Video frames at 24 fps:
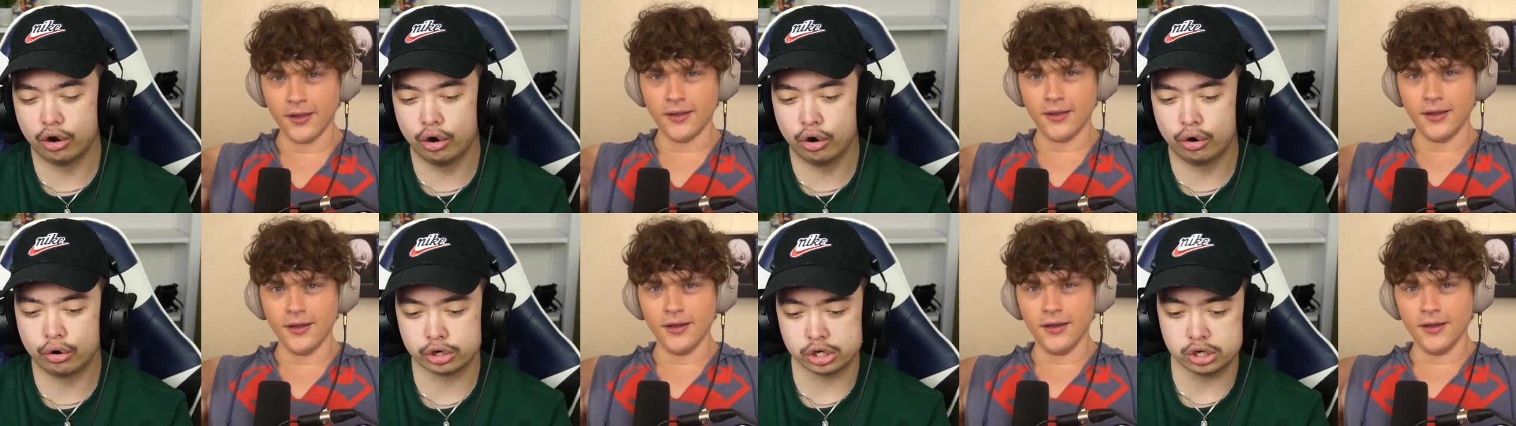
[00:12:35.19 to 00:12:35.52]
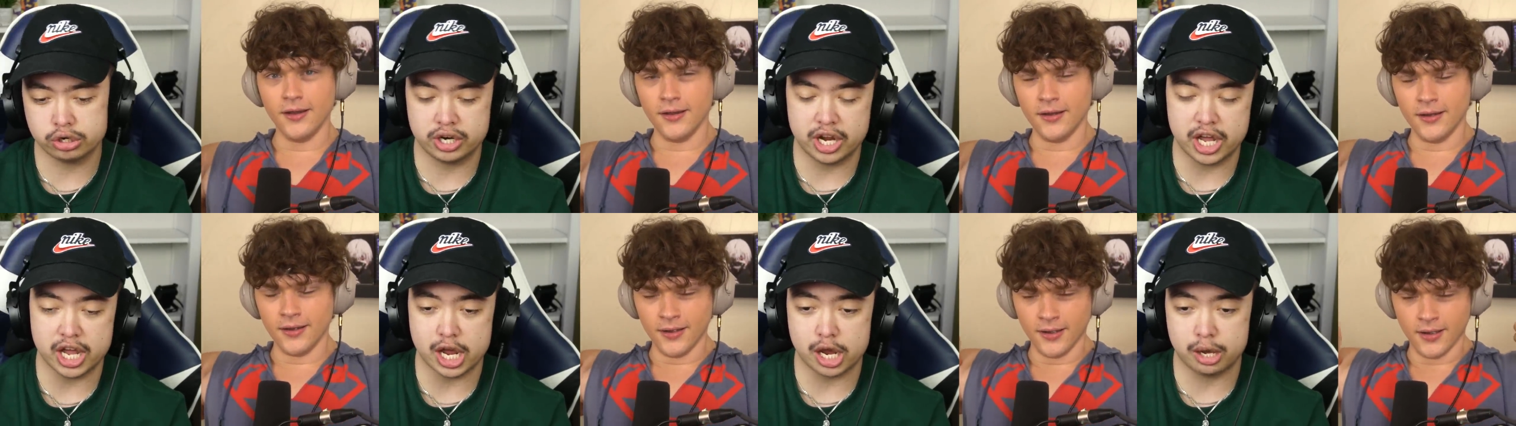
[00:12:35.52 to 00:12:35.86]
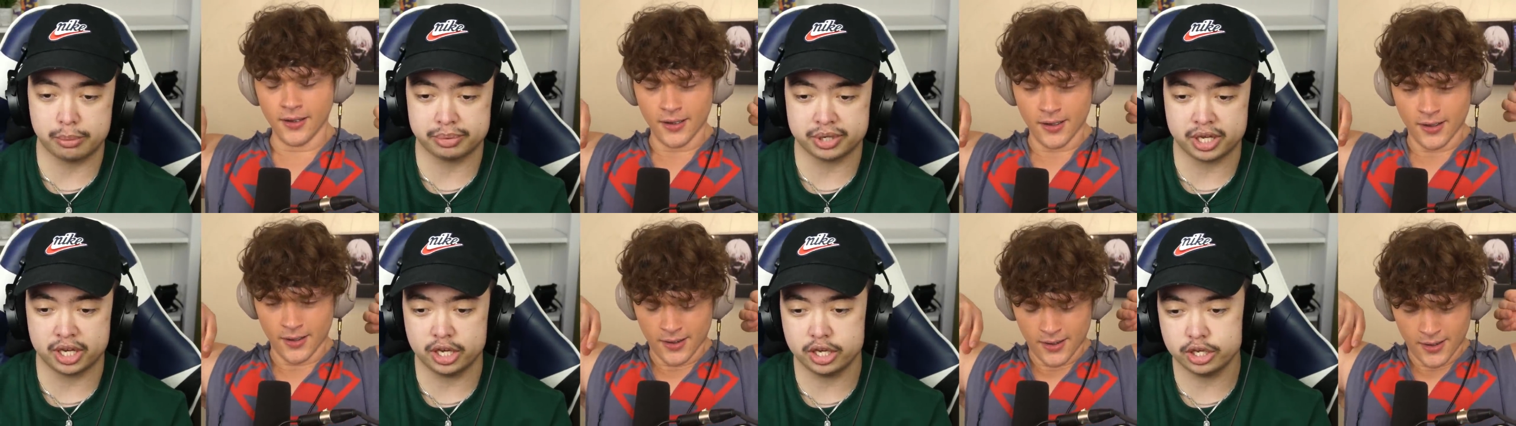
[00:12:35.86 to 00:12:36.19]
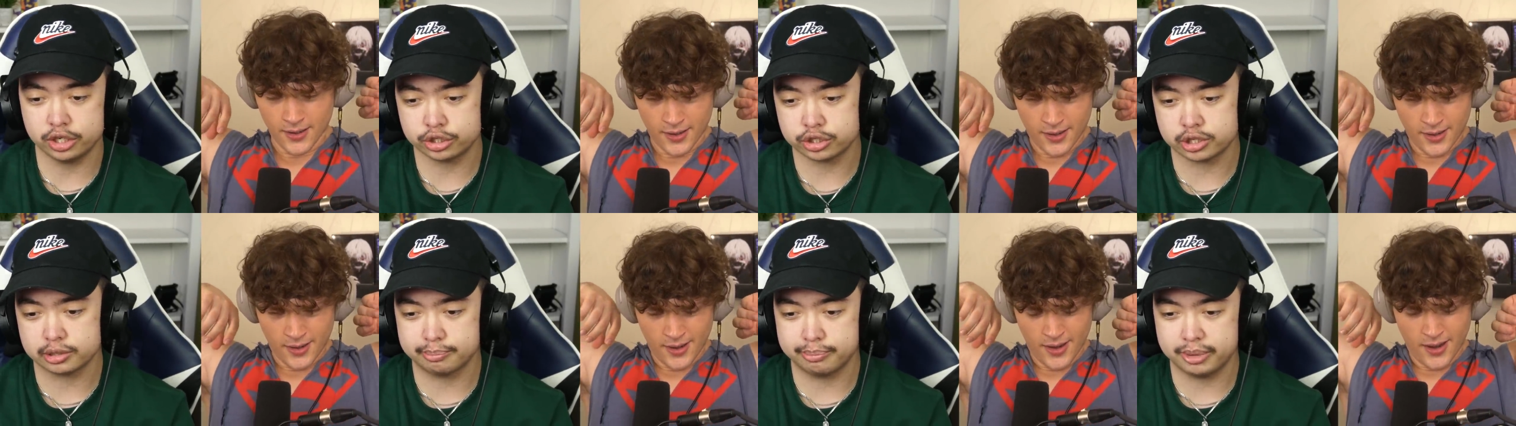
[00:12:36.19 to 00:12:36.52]
Speaker 1: oh, you damn
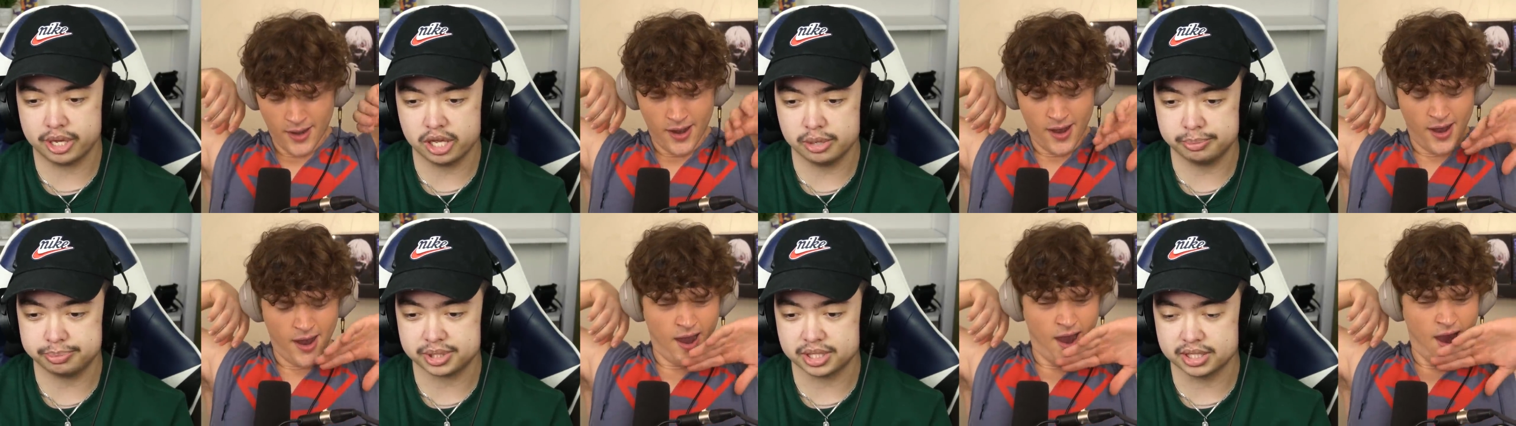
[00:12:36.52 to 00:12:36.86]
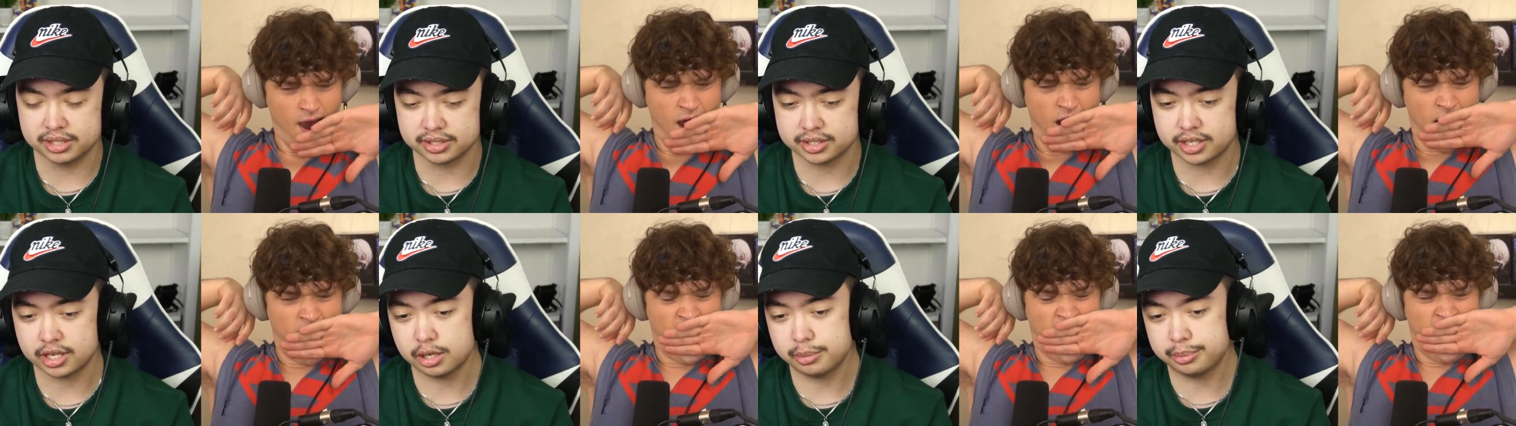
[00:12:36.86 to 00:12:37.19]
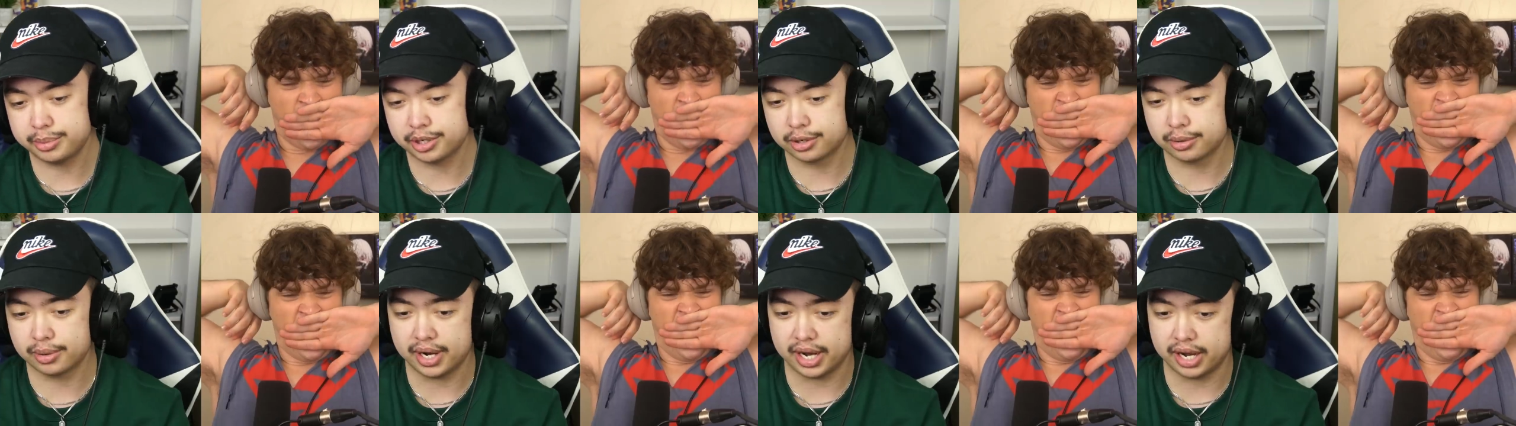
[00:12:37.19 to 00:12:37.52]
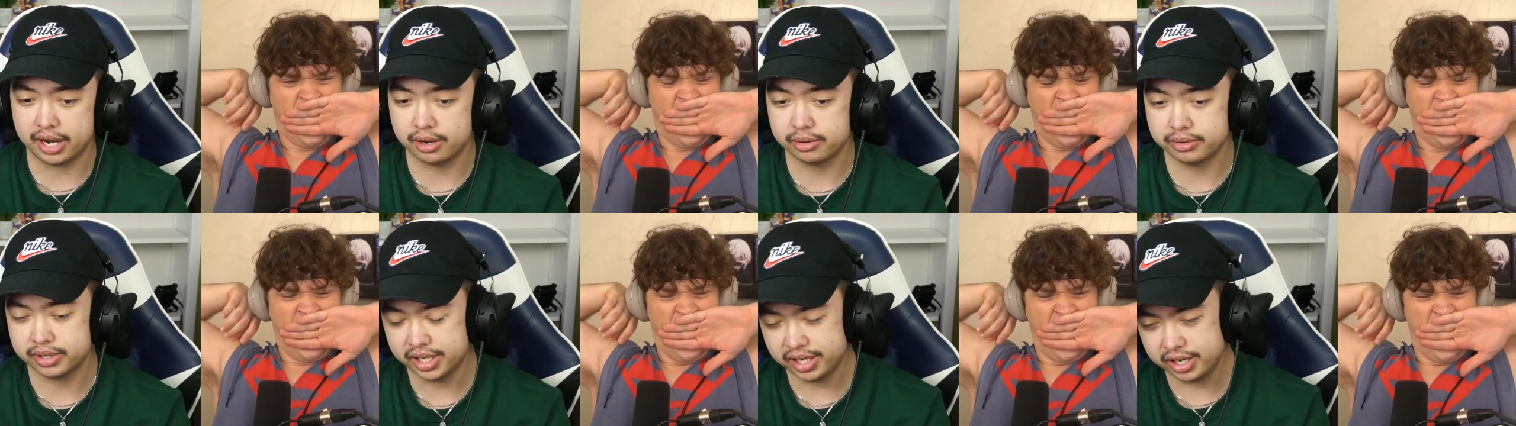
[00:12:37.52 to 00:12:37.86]
country bumpkin coming
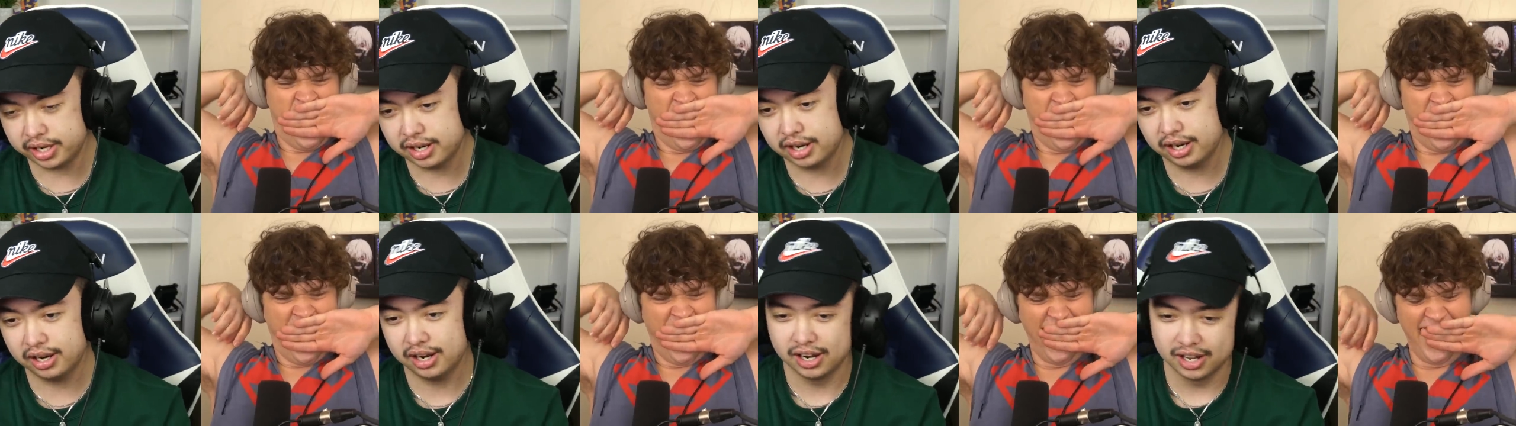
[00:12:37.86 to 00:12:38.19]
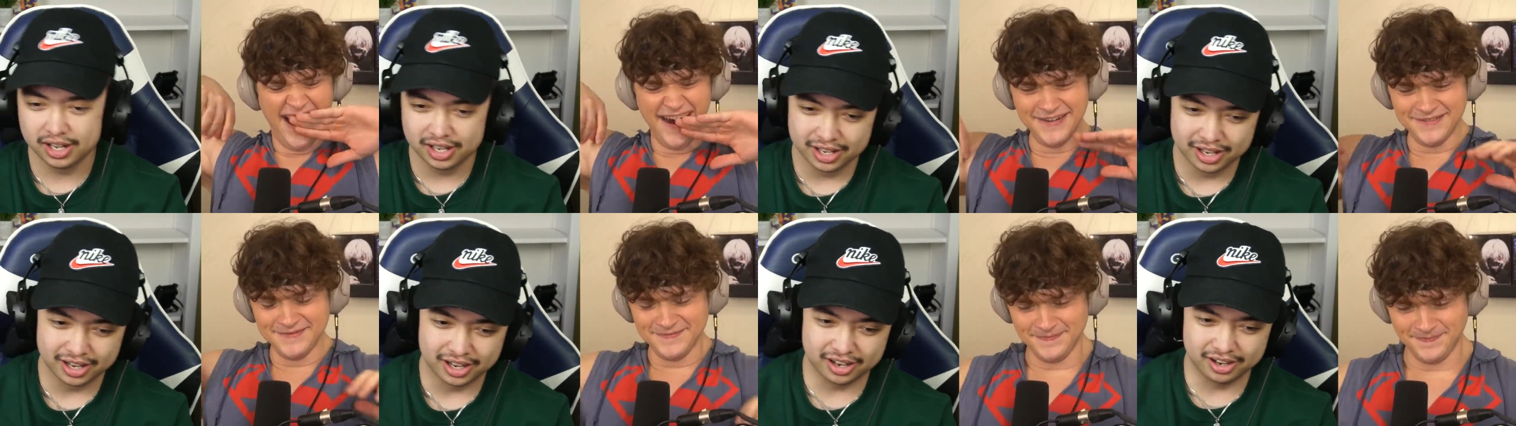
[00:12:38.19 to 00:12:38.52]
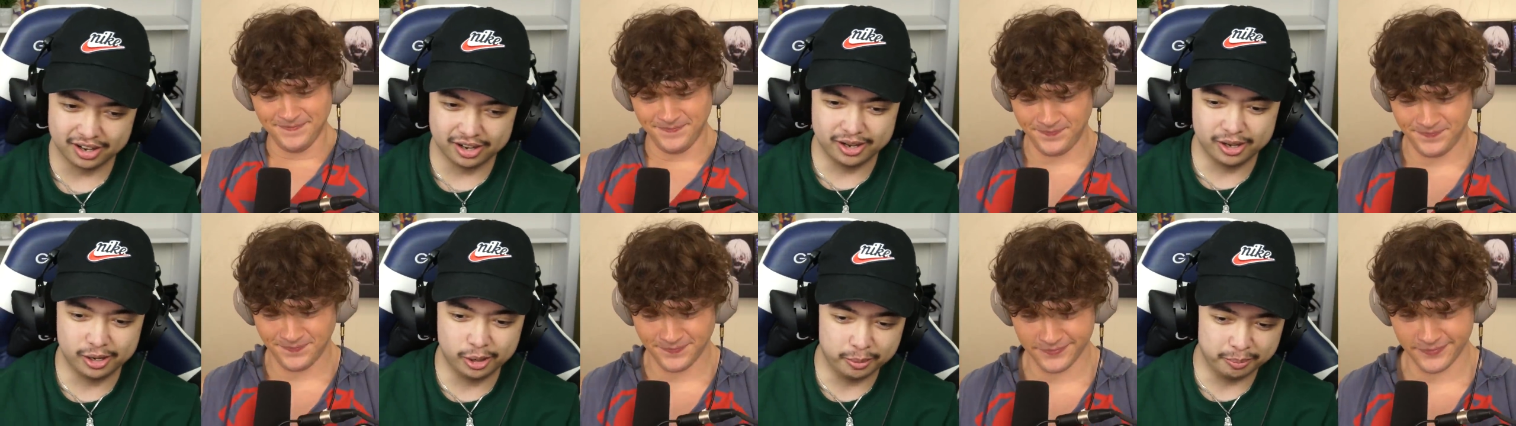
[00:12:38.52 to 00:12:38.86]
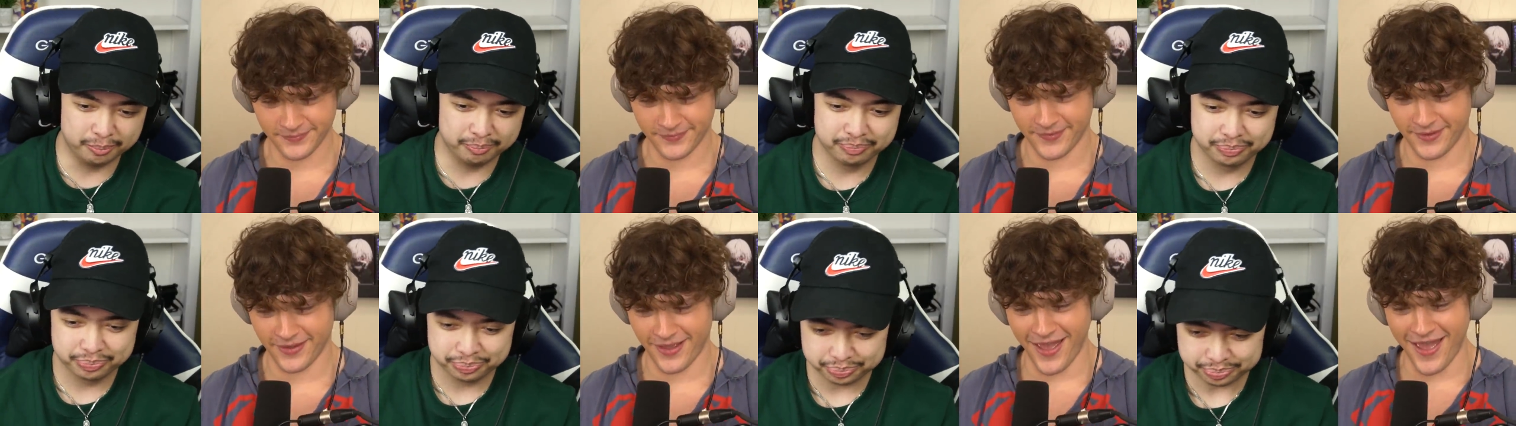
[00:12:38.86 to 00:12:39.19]
around here.
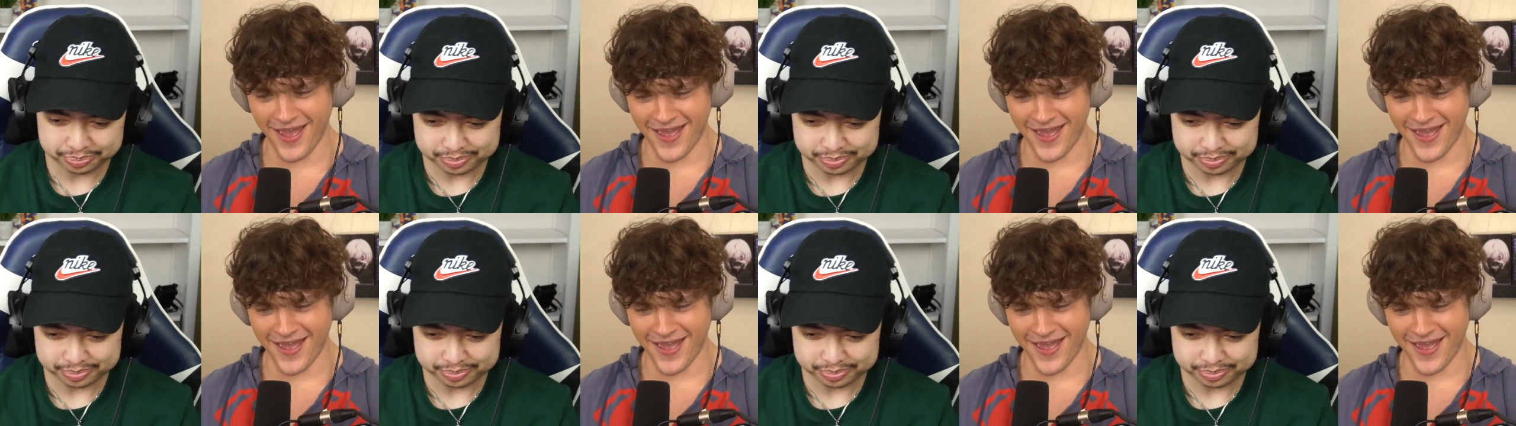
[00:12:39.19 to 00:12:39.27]
Um,